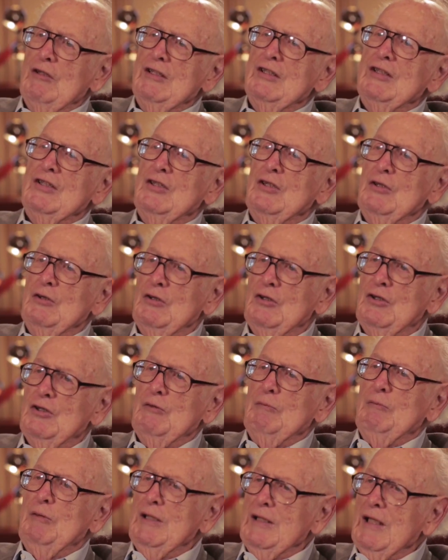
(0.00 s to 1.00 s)
institute
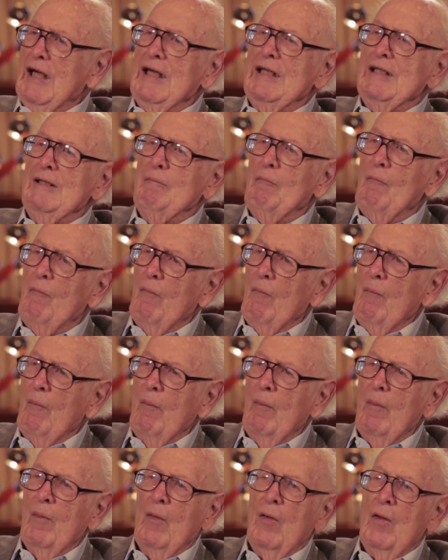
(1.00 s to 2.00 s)
should be like.
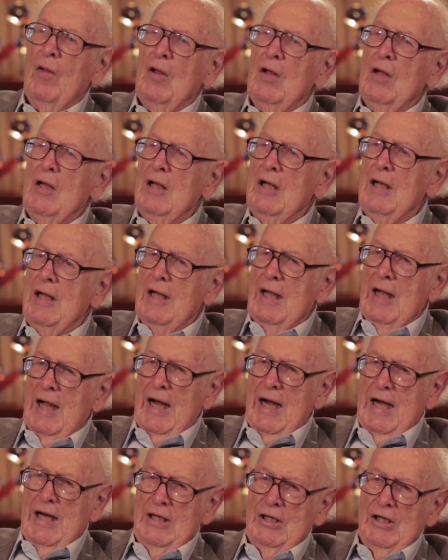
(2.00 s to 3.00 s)

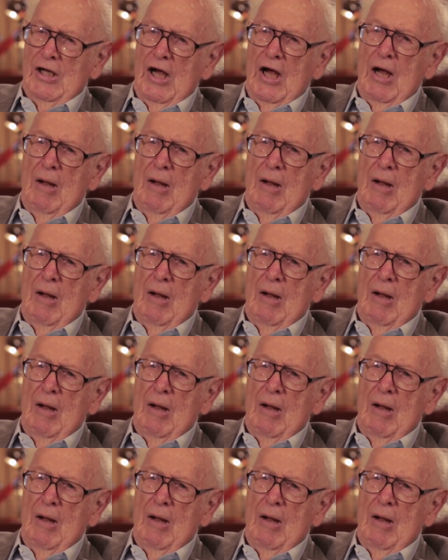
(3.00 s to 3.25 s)
And